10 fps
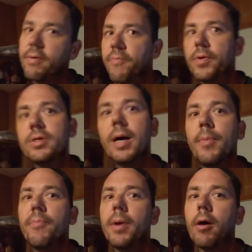This first
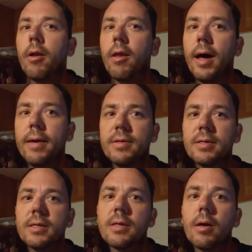time I've been on a live
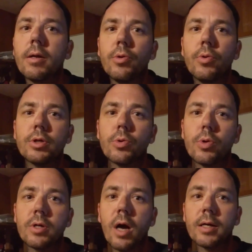since I started doing
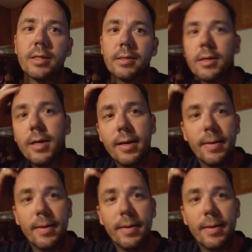storage auctions,